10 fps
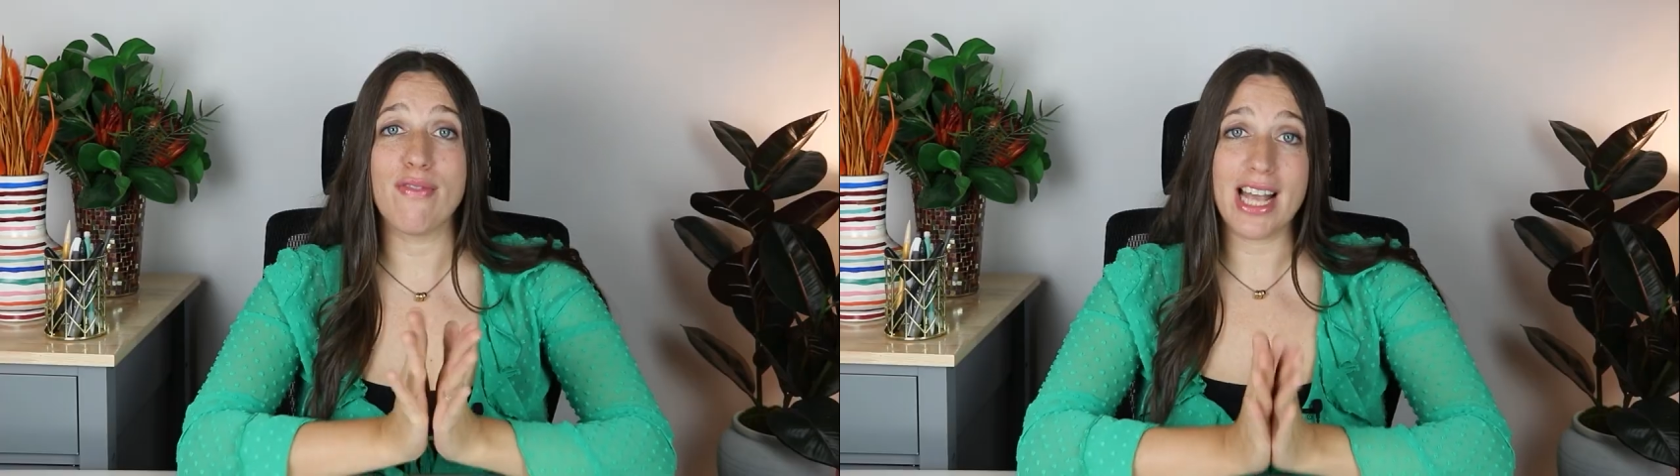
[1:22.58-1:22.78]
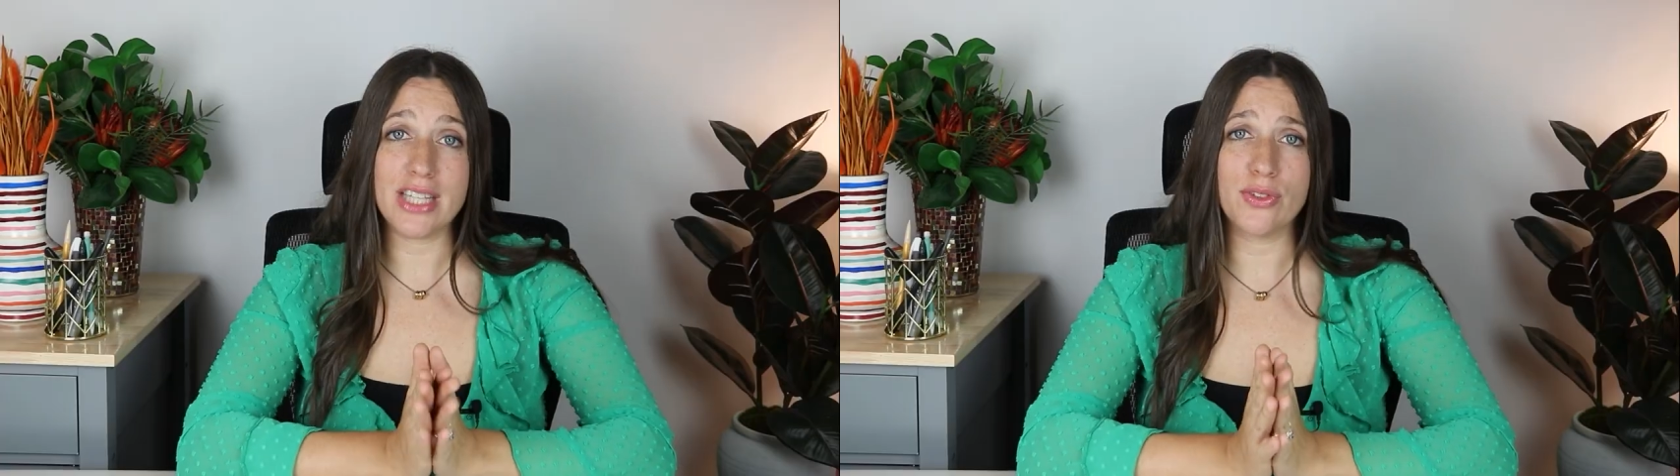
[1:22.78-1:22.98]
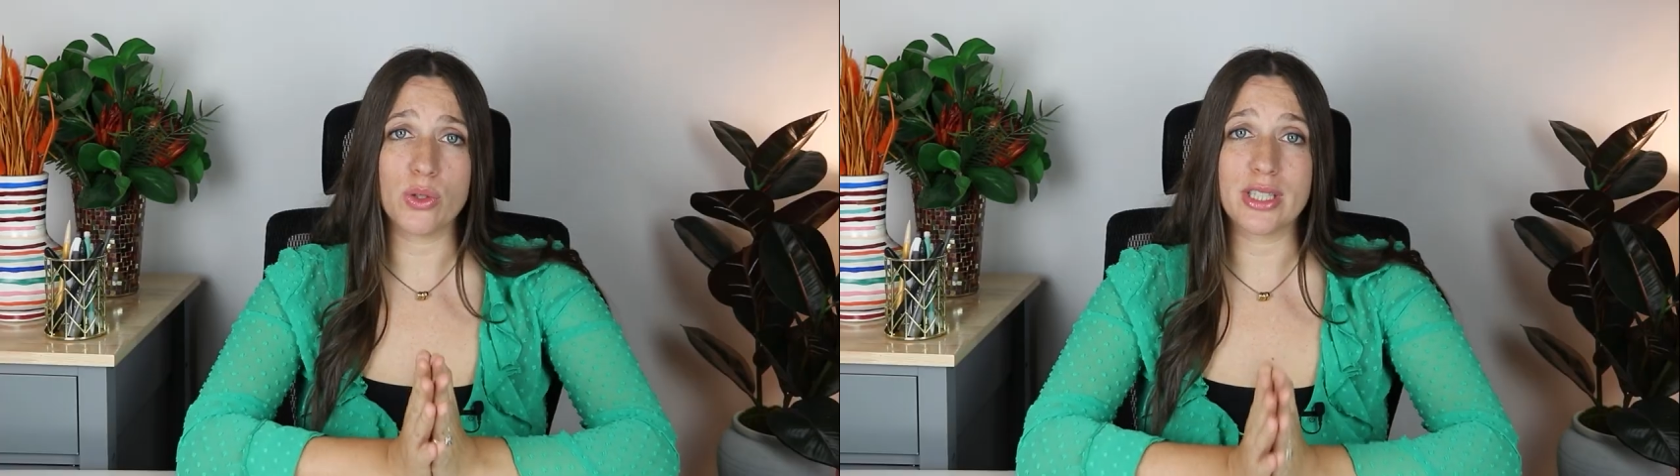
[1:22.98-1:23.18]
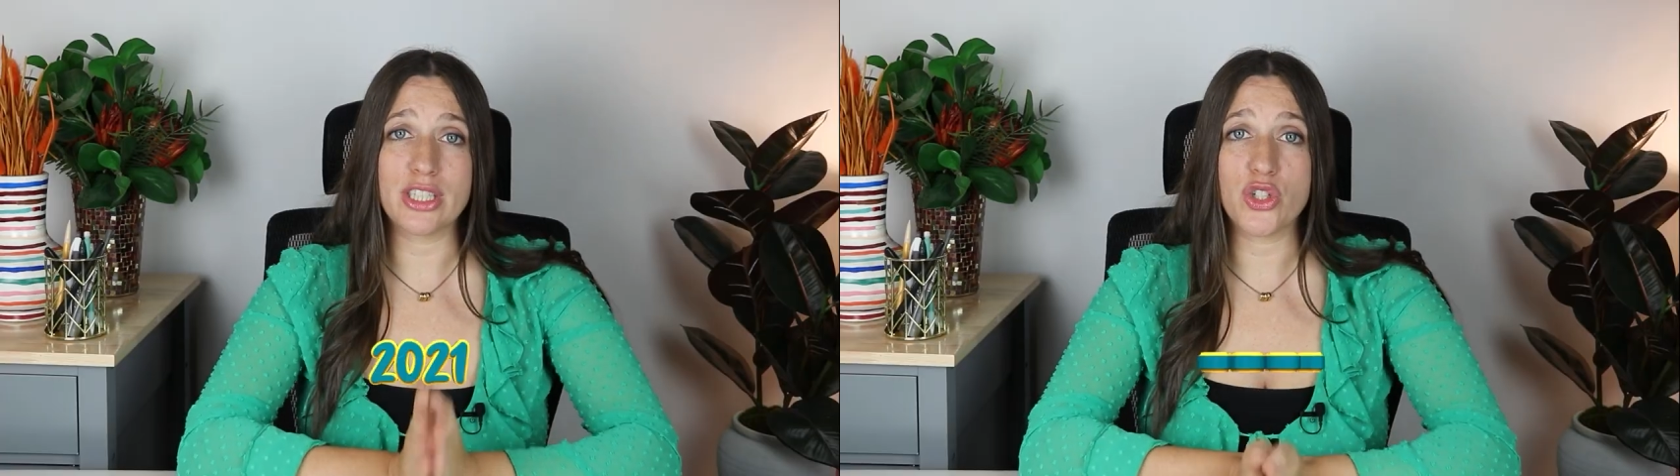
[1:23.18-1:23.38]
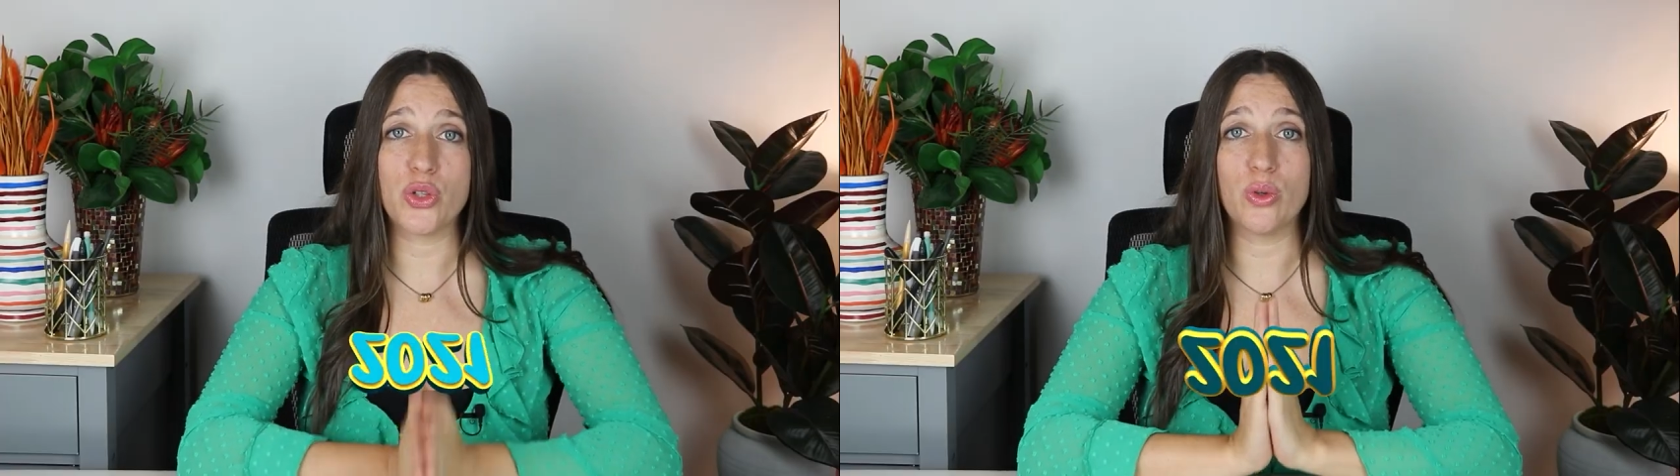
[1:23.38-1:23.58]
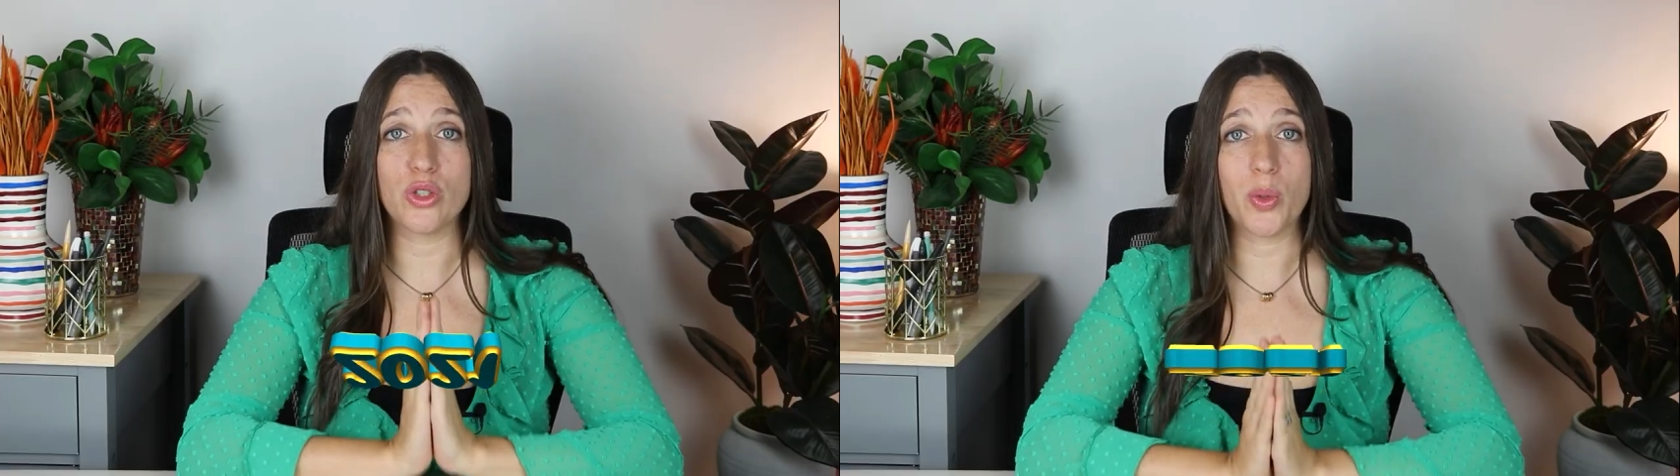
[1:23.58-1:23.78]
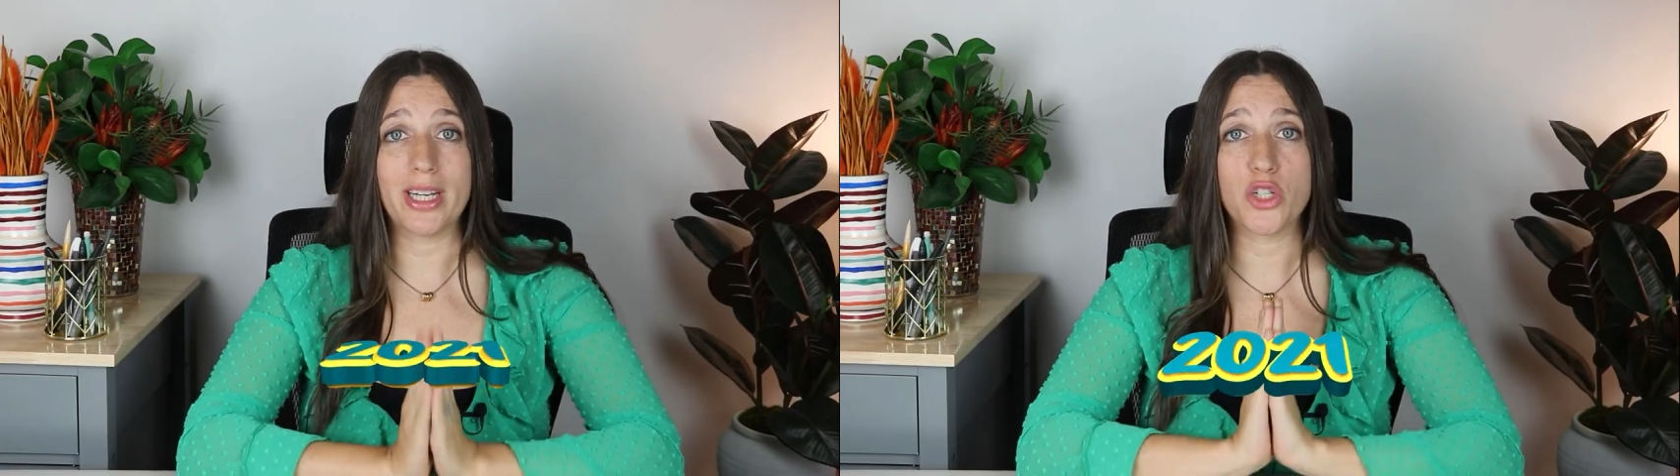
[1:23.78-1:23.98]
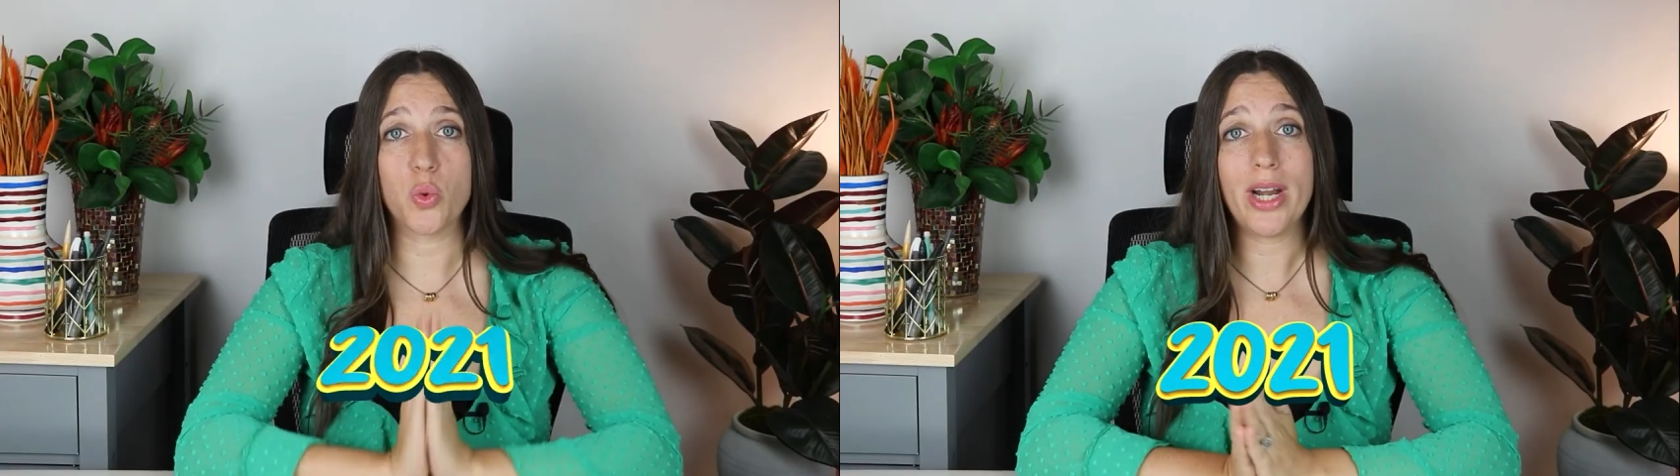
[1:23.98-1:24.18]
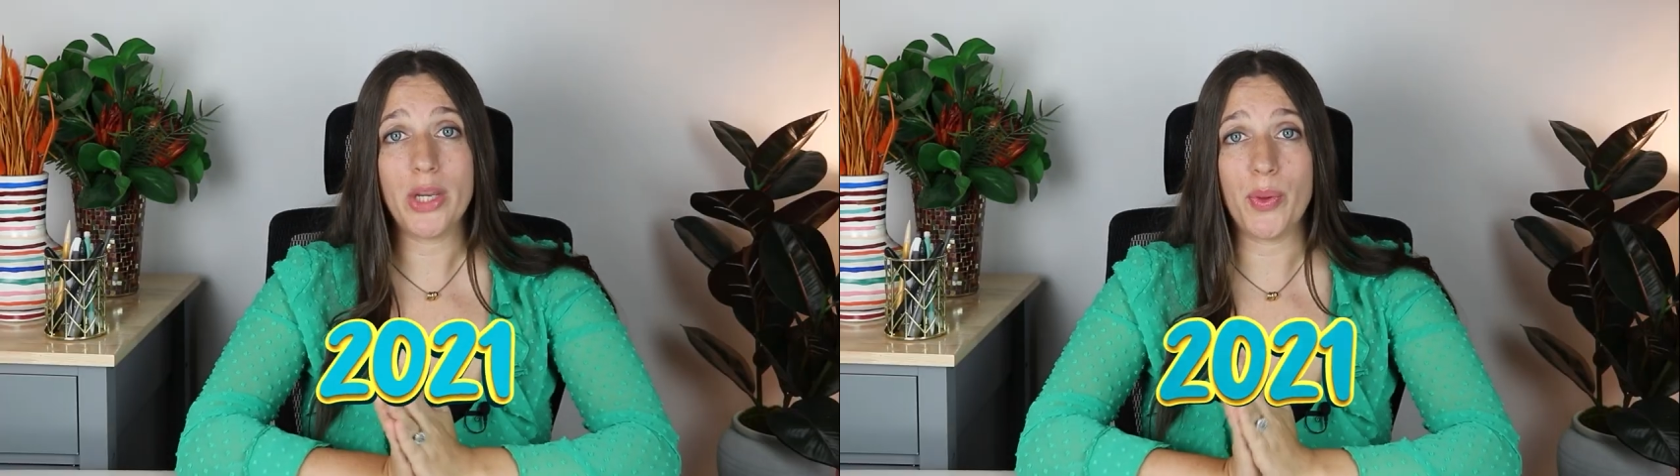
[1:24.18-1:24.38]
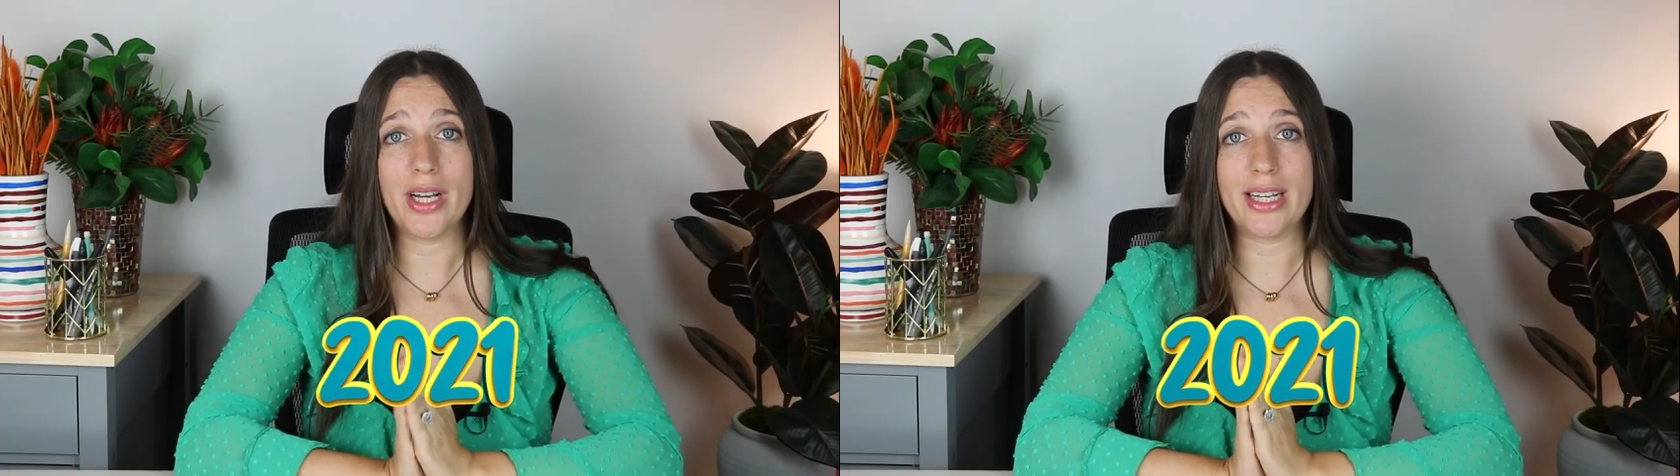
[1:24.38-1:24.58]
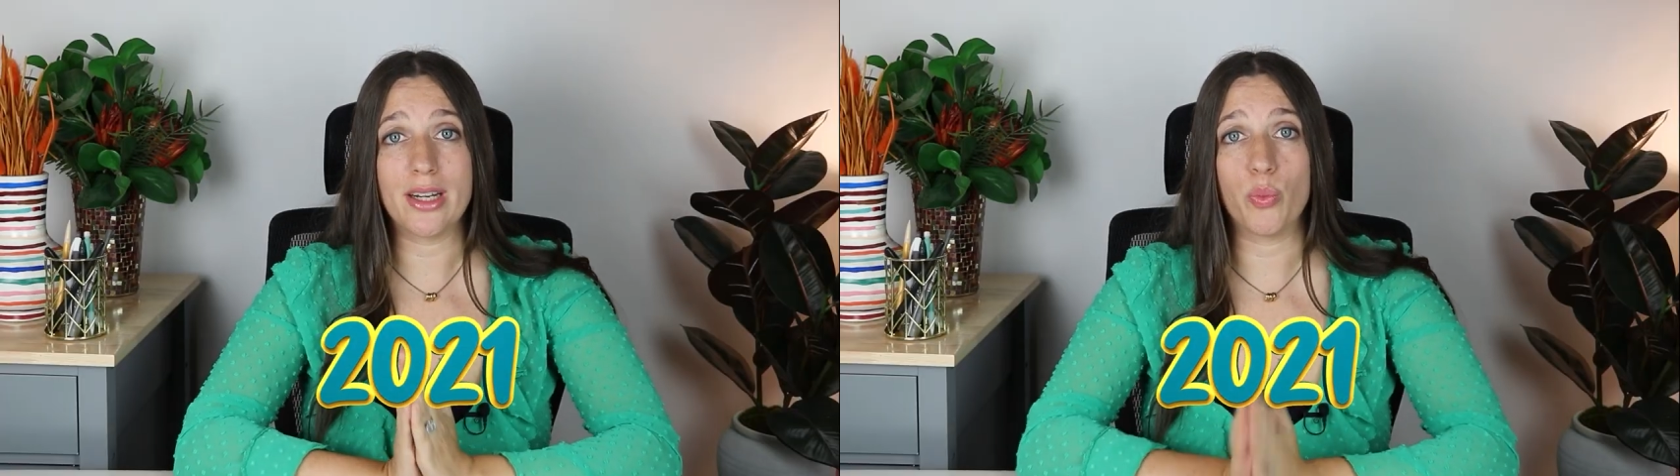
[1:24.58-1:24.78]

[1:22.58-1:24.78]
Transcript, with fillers: Fast forward to 2021,